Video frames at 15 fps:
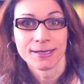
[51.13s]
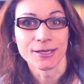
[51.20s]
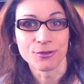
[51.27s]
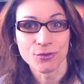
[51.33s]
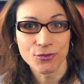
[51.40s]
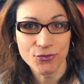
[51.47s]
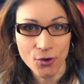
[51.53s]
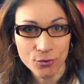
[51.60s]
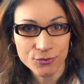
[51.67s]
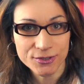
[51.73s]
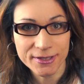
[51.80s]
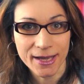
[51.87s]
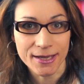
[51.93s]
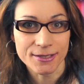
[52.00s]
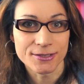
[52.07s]
In those
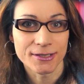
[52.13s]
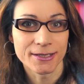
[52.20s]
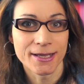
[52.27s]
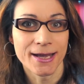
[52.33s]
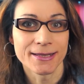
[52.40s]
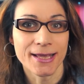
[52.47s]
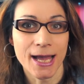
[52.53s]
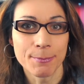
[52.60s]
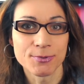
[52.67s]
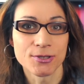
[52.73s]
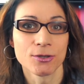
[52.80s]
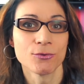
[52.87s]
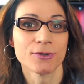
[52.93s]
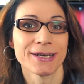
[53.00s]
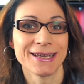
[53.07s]
days it had
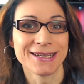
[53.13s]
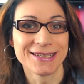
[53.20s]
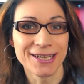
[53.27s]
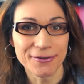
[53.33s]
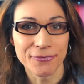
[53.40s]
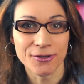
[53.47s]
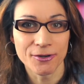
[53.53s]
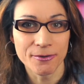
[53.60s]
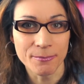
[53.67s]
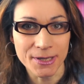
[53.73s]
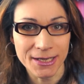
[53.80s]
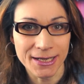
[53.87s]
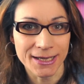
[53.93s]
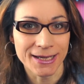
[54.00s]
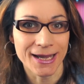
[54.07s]
absolutely different
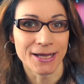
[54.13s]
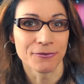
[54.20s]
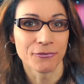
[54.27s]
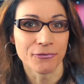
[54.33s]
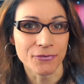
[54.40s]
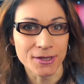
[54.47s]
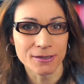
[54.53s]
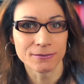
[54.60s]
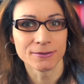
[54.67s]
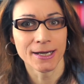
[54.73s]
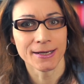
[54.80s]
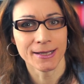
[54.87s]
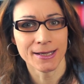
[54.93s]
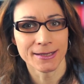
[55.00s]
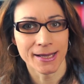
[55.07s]
meaning and feel
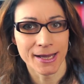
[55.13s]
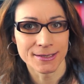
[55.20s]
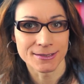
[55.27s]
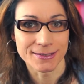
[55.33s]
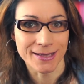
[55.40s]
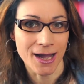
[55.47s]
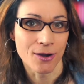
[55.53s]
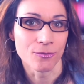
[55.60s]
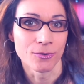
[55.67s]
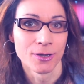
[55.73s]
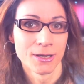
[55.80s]
than it has now.